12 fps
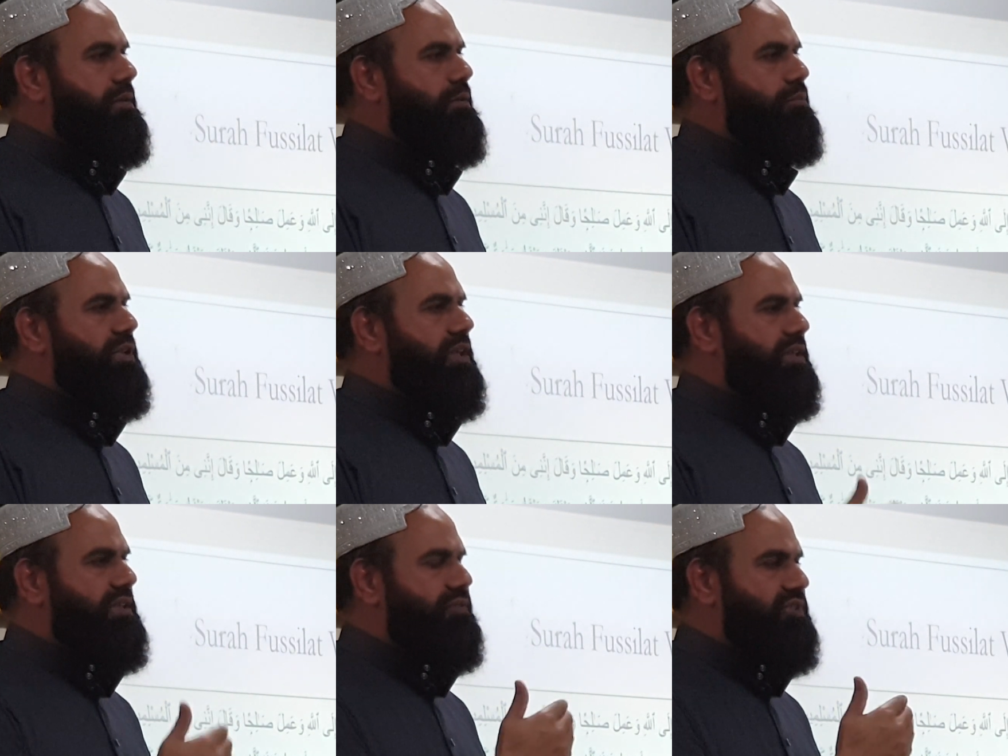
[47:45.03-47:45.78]
Because
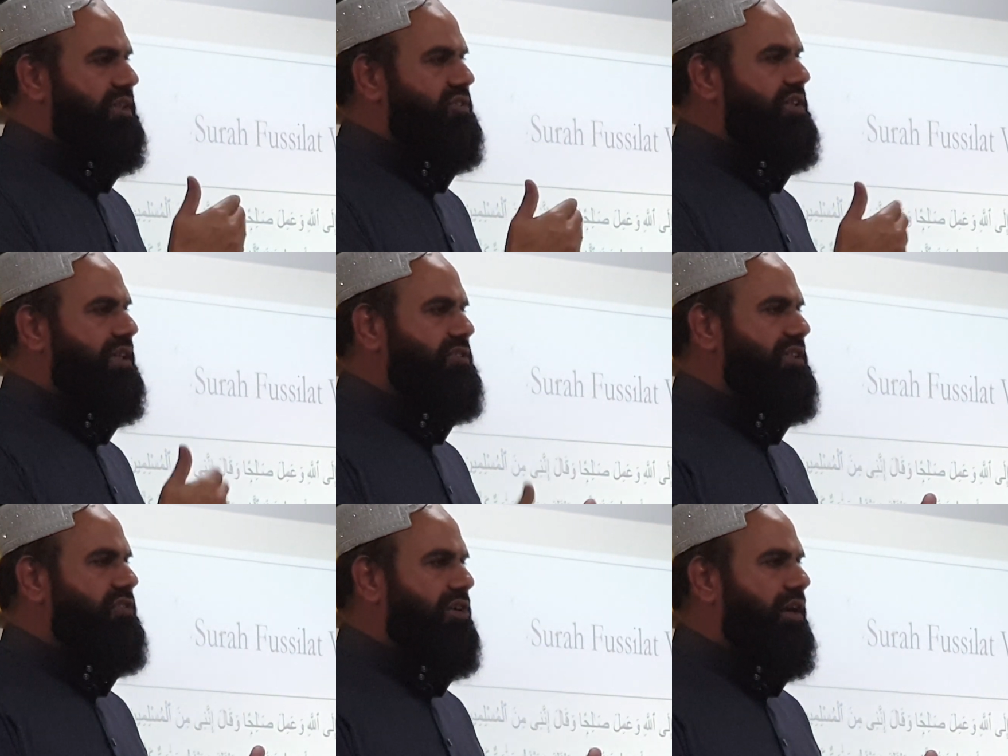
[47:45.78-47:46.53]
of sunsets and
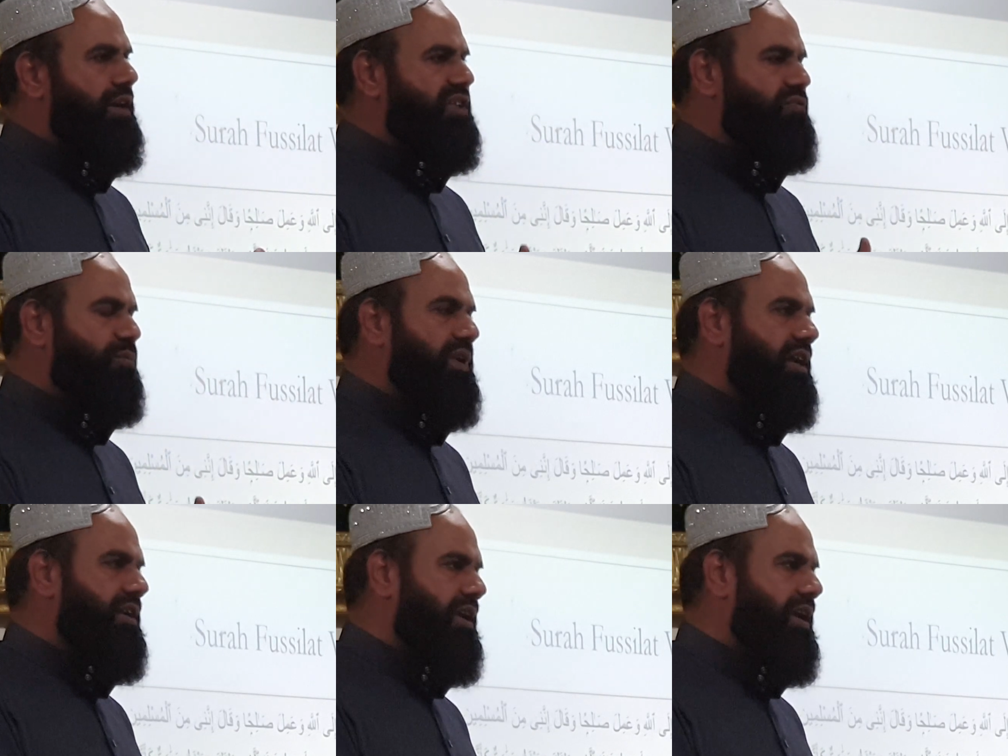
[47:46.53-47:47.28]
sunrise we make
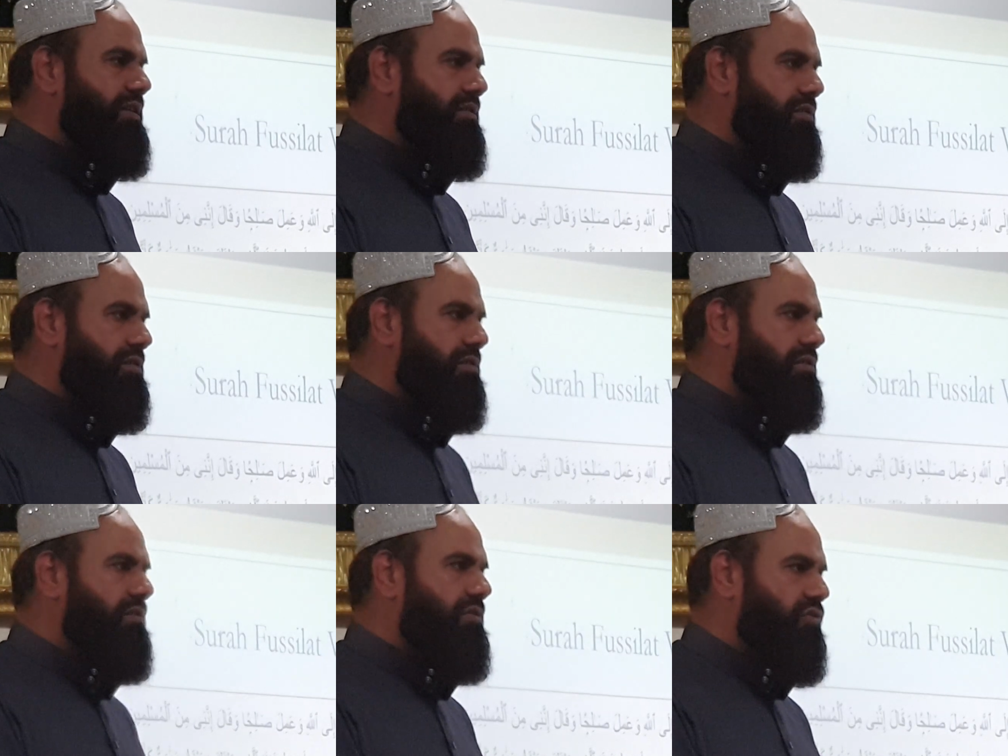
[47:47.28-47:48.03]
day and
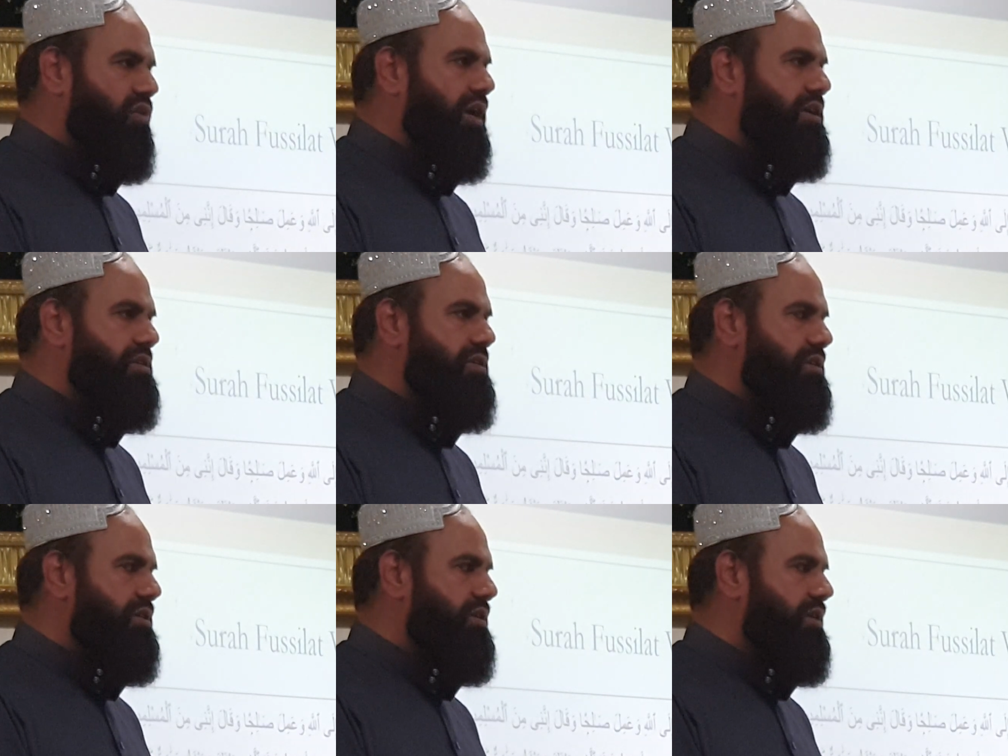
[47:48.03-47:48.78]
night.
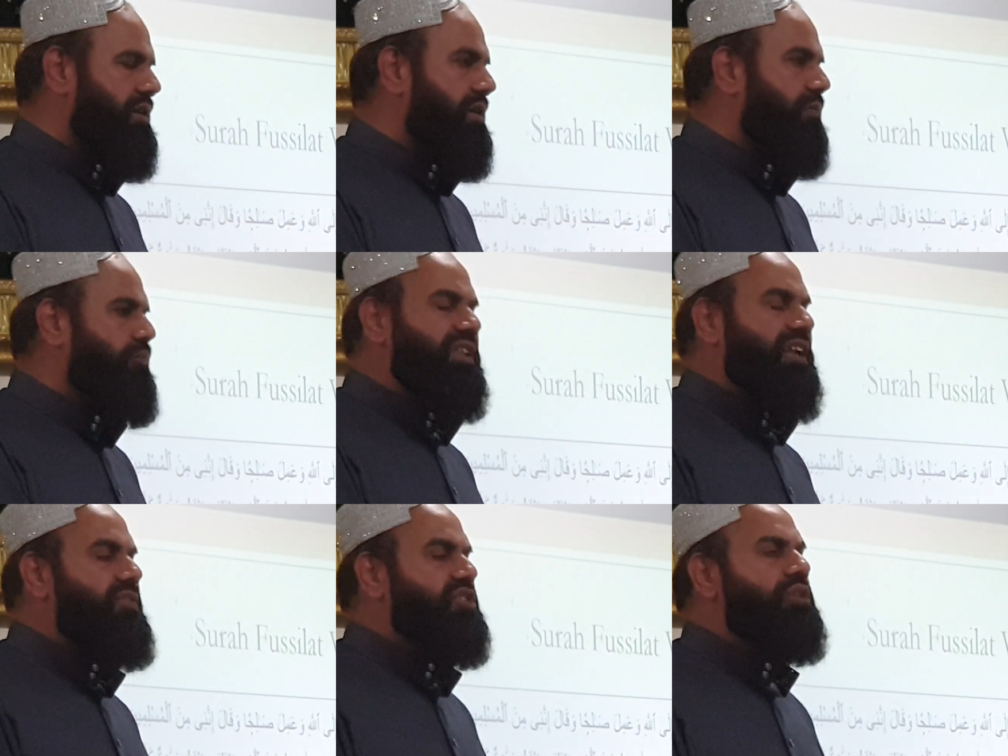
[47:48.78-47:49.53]
But there
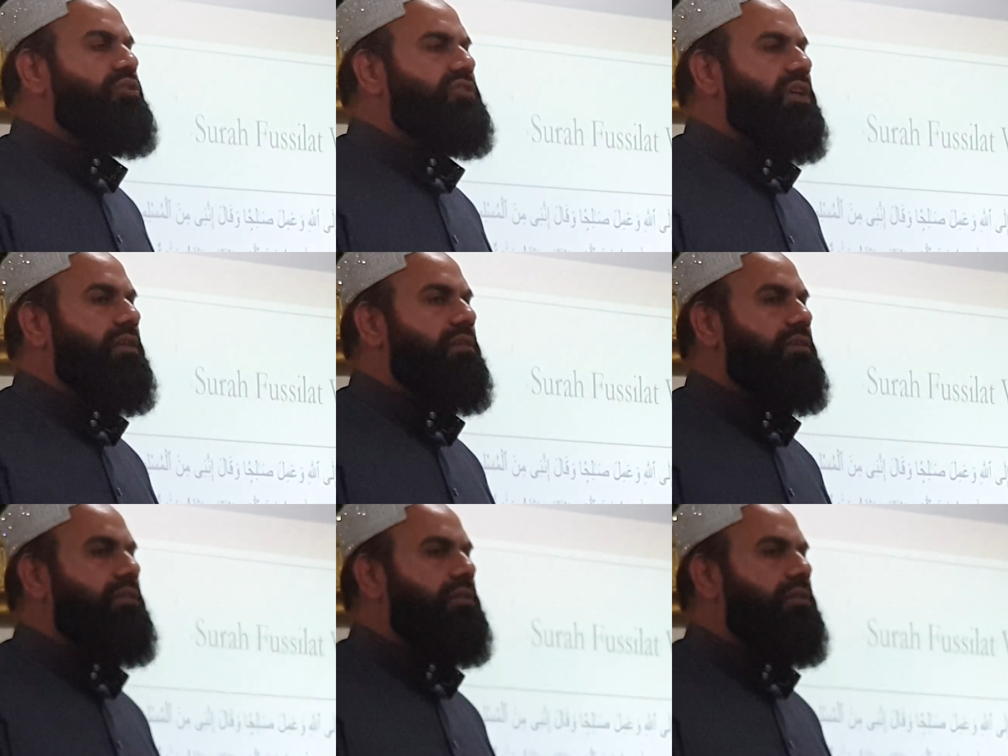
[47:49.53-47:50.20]
was no sun.